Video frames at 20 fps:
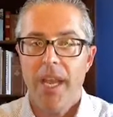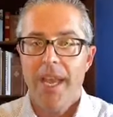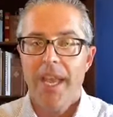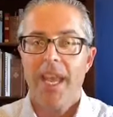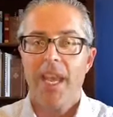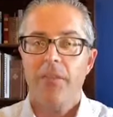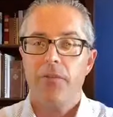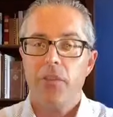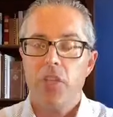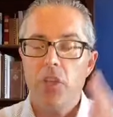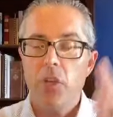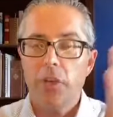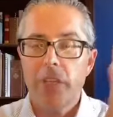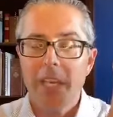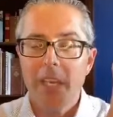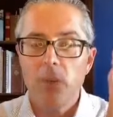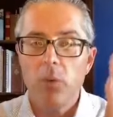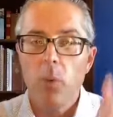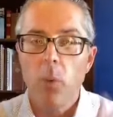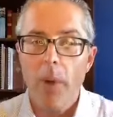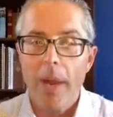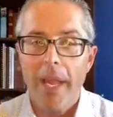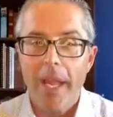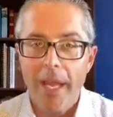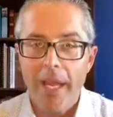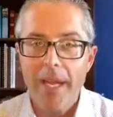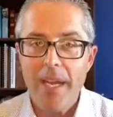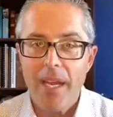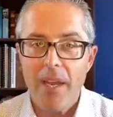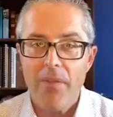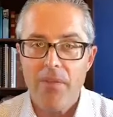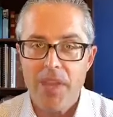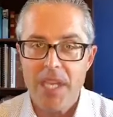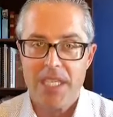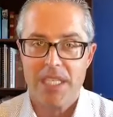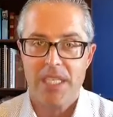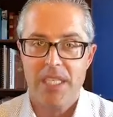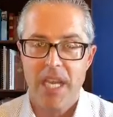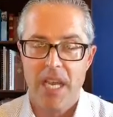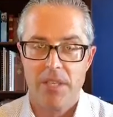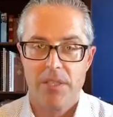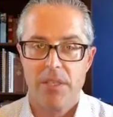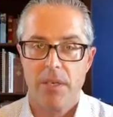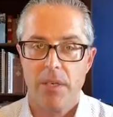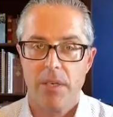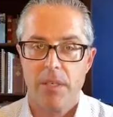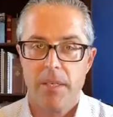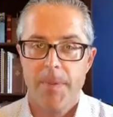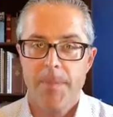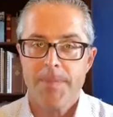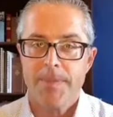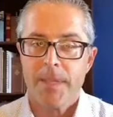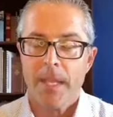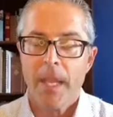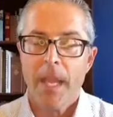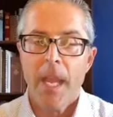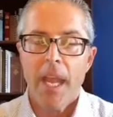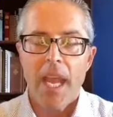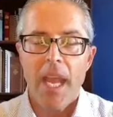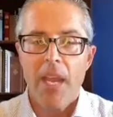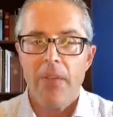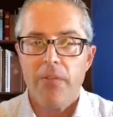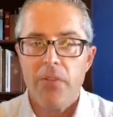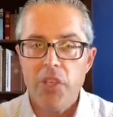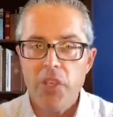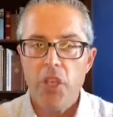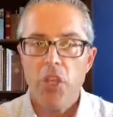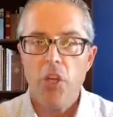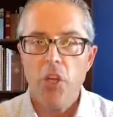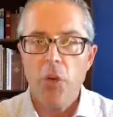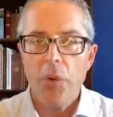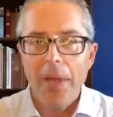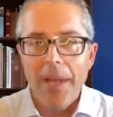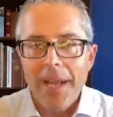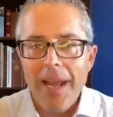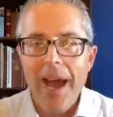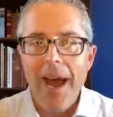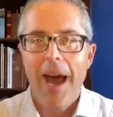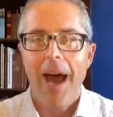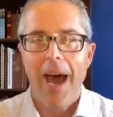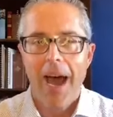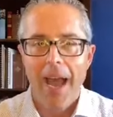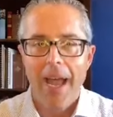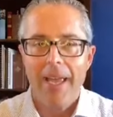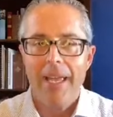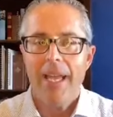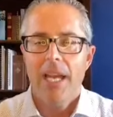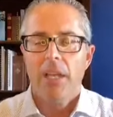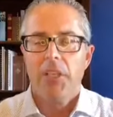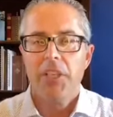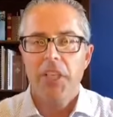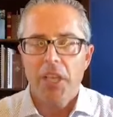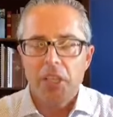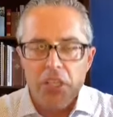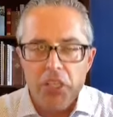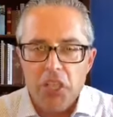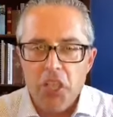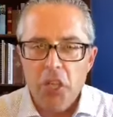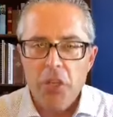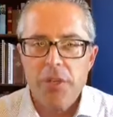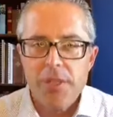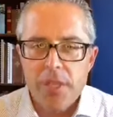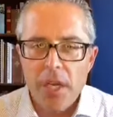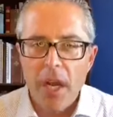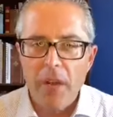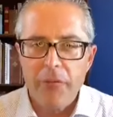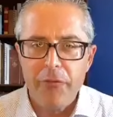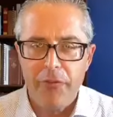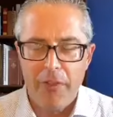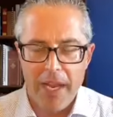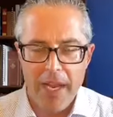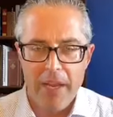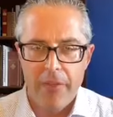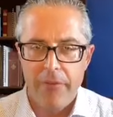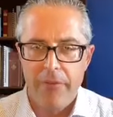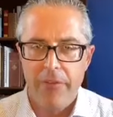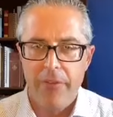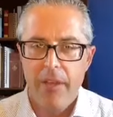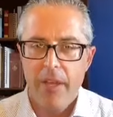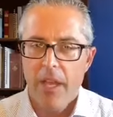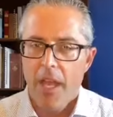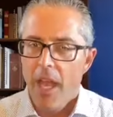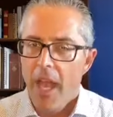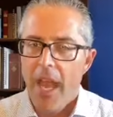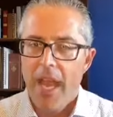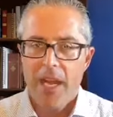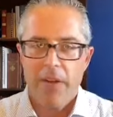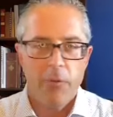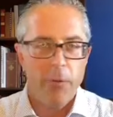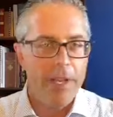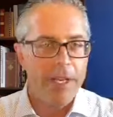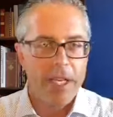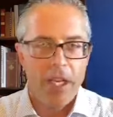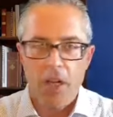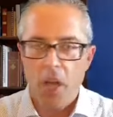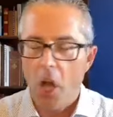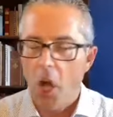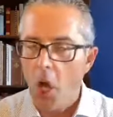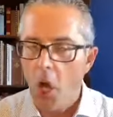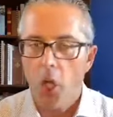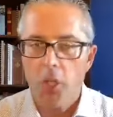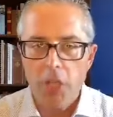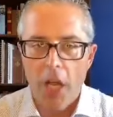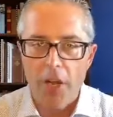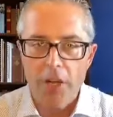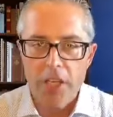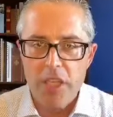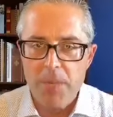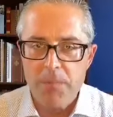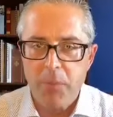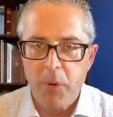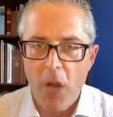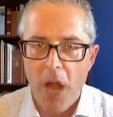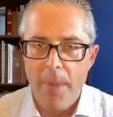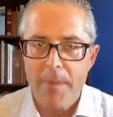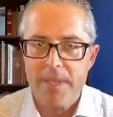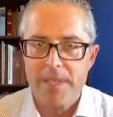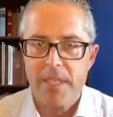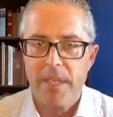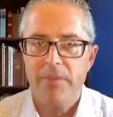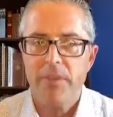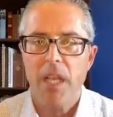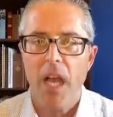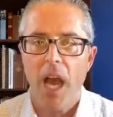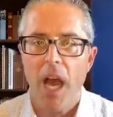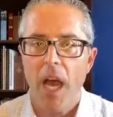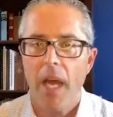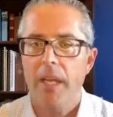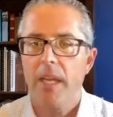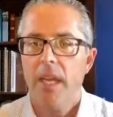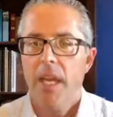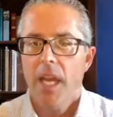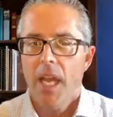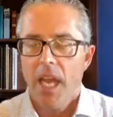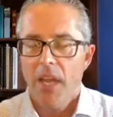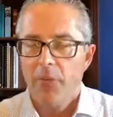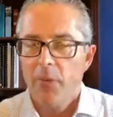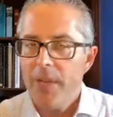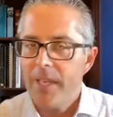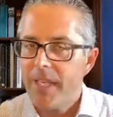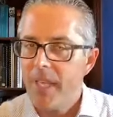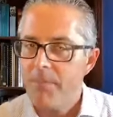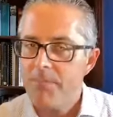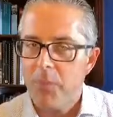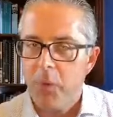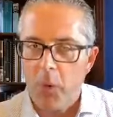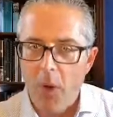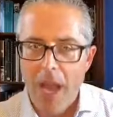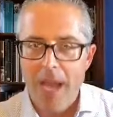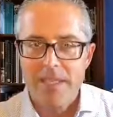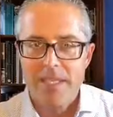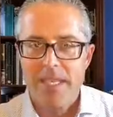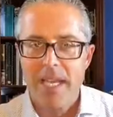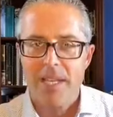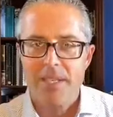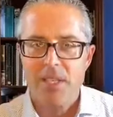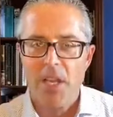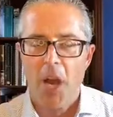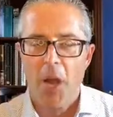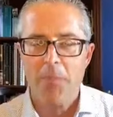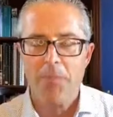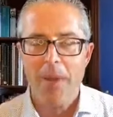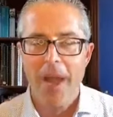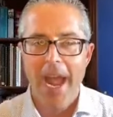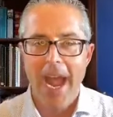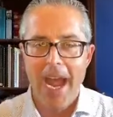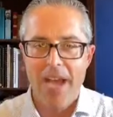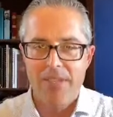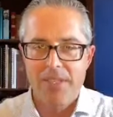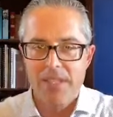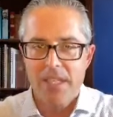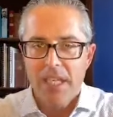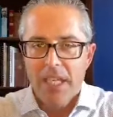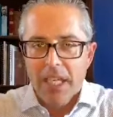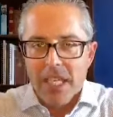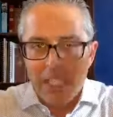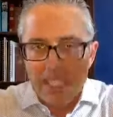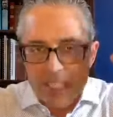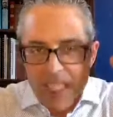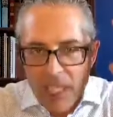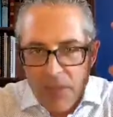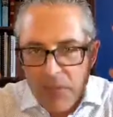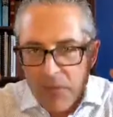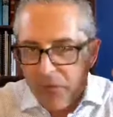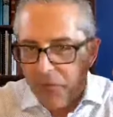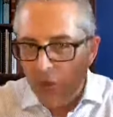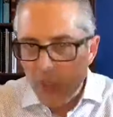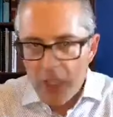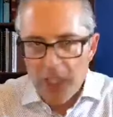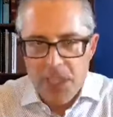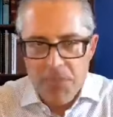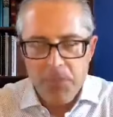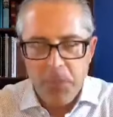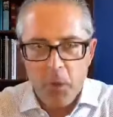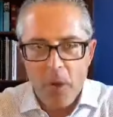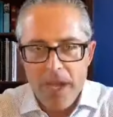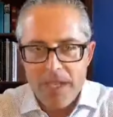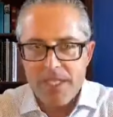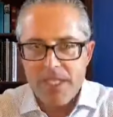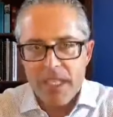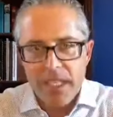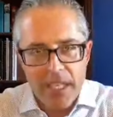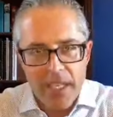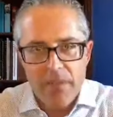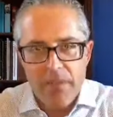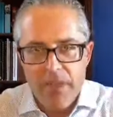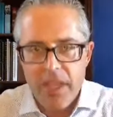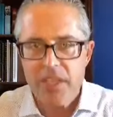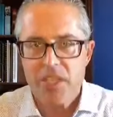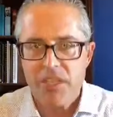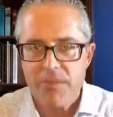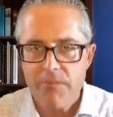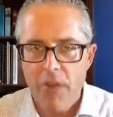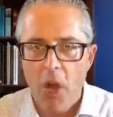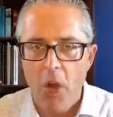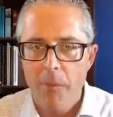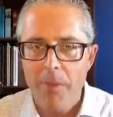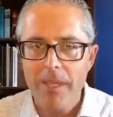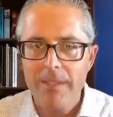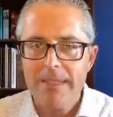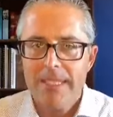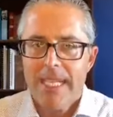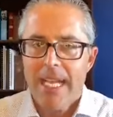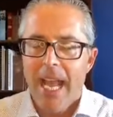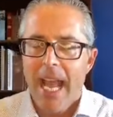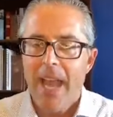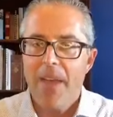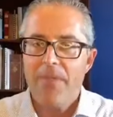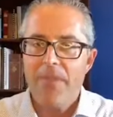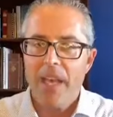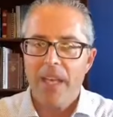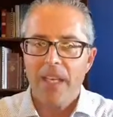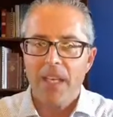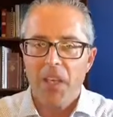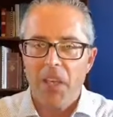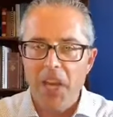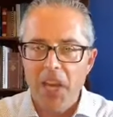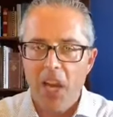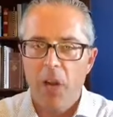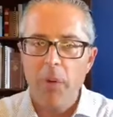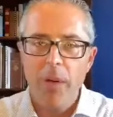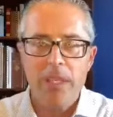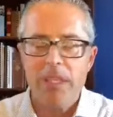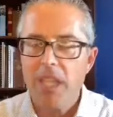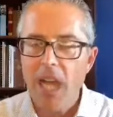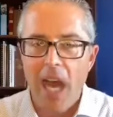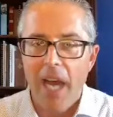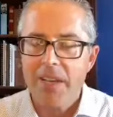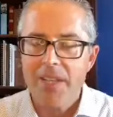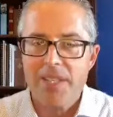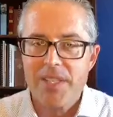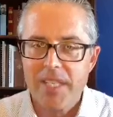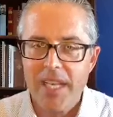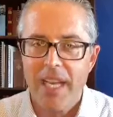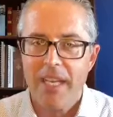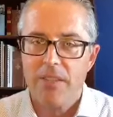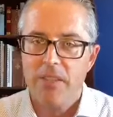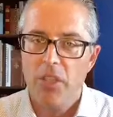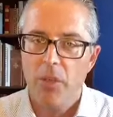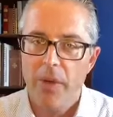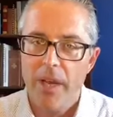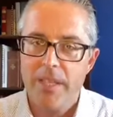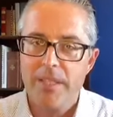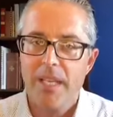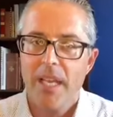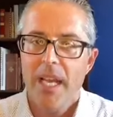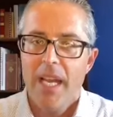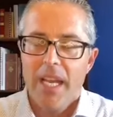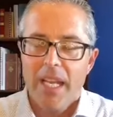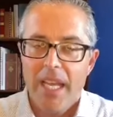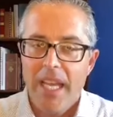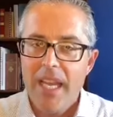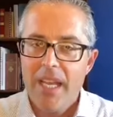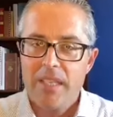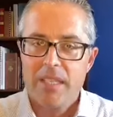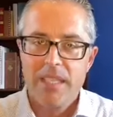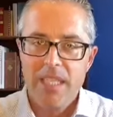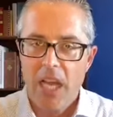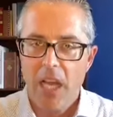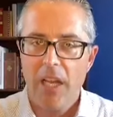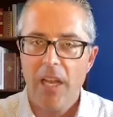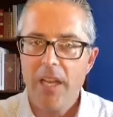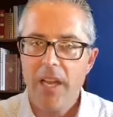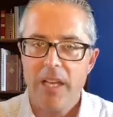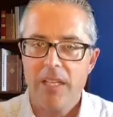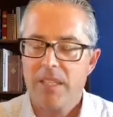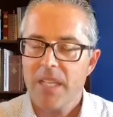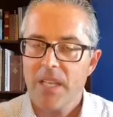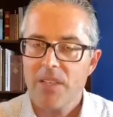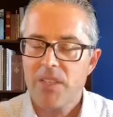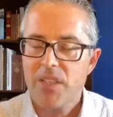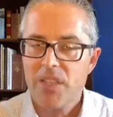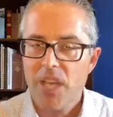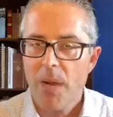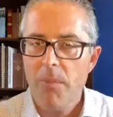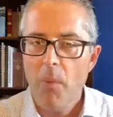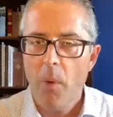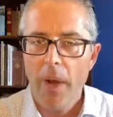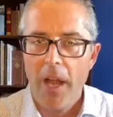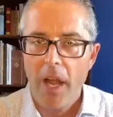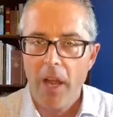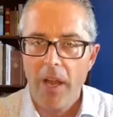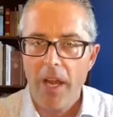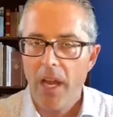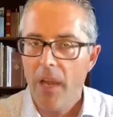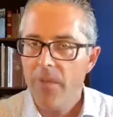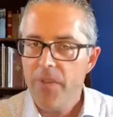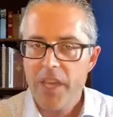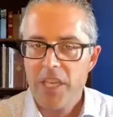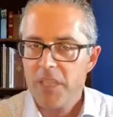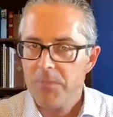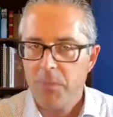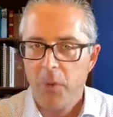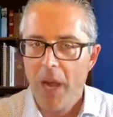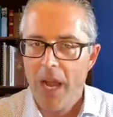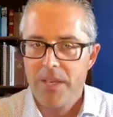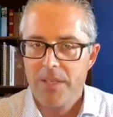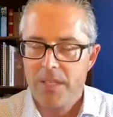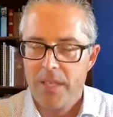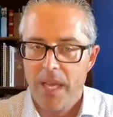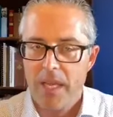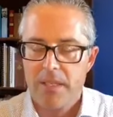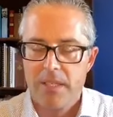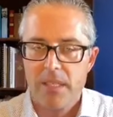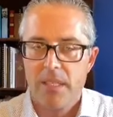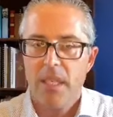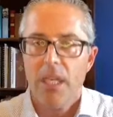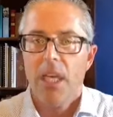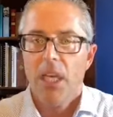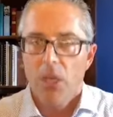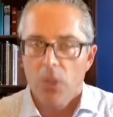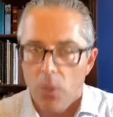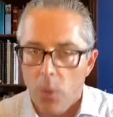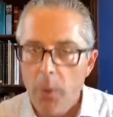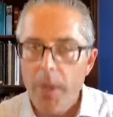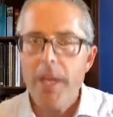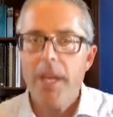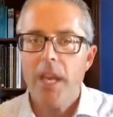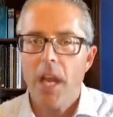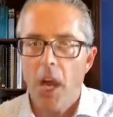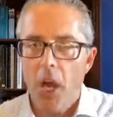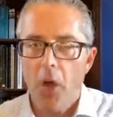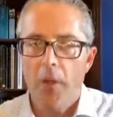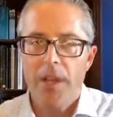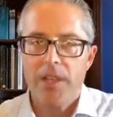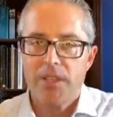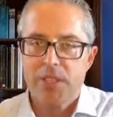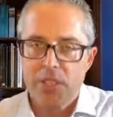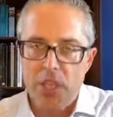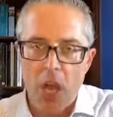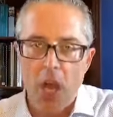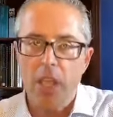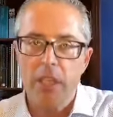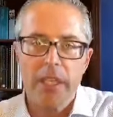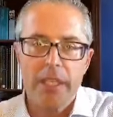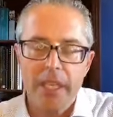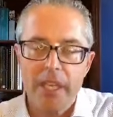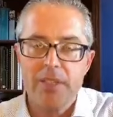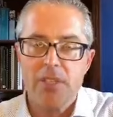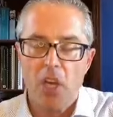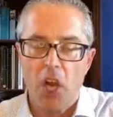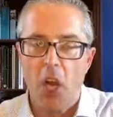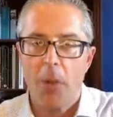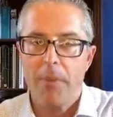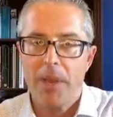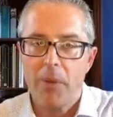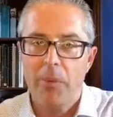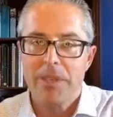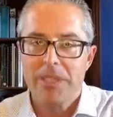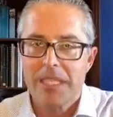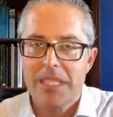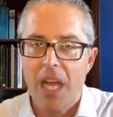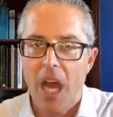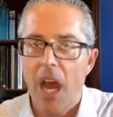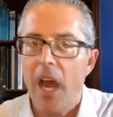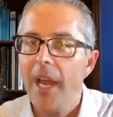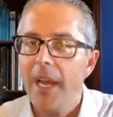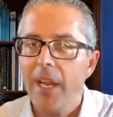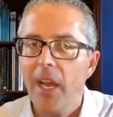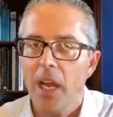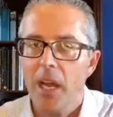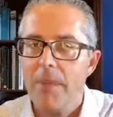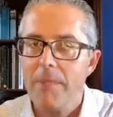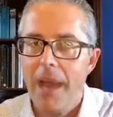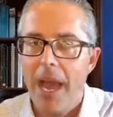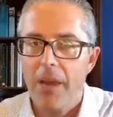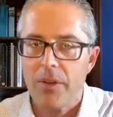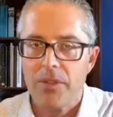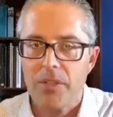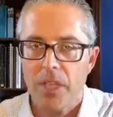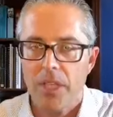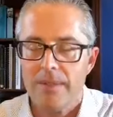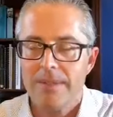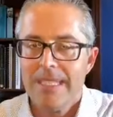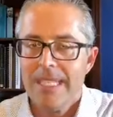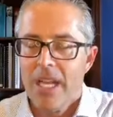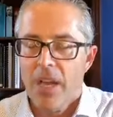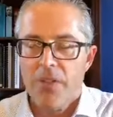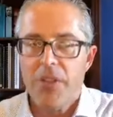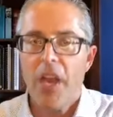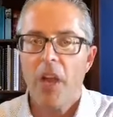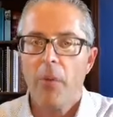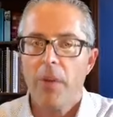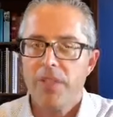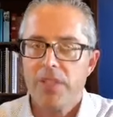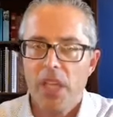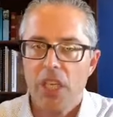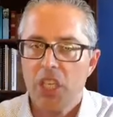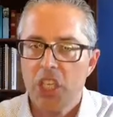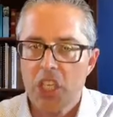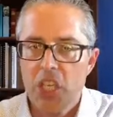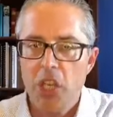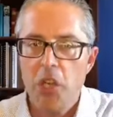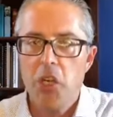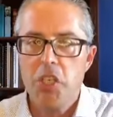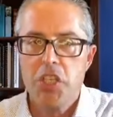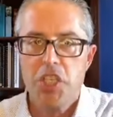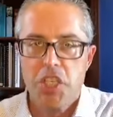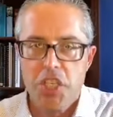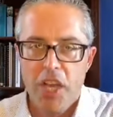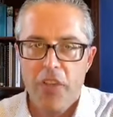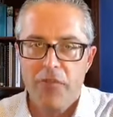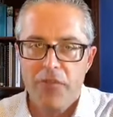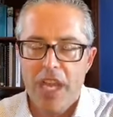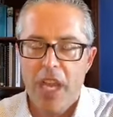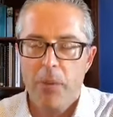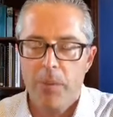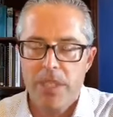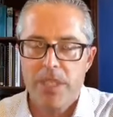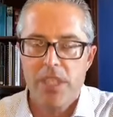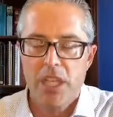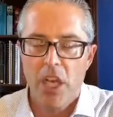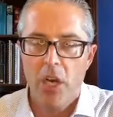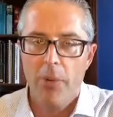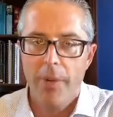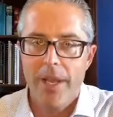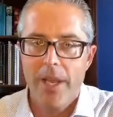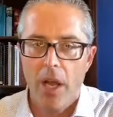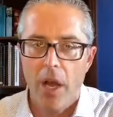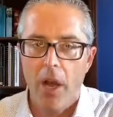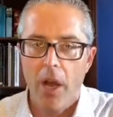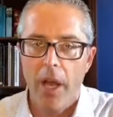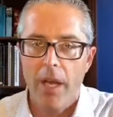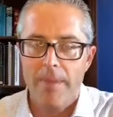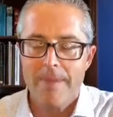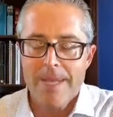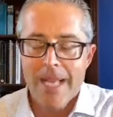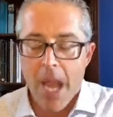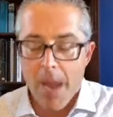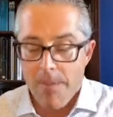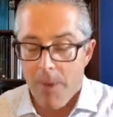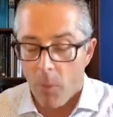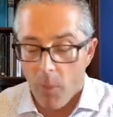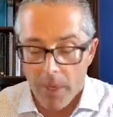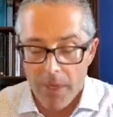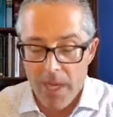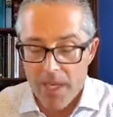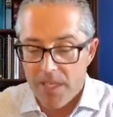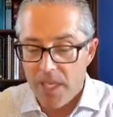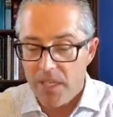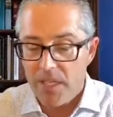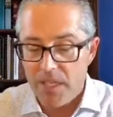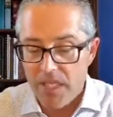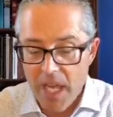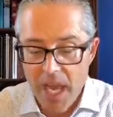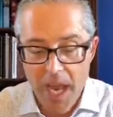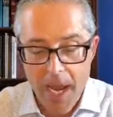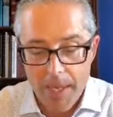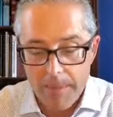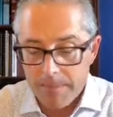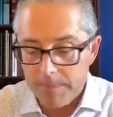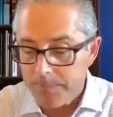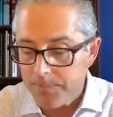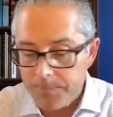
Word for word: If you can win in this desert, if you and I can use our faith and if we can hold on to the promise of God, if we can process our past, get fully present in this moment, and then hear what God is saying to us, He is telling us that somewhere in this process, we know that Saul and his army was dying on a mountain. There was a huge shift that was going on. But what does it say?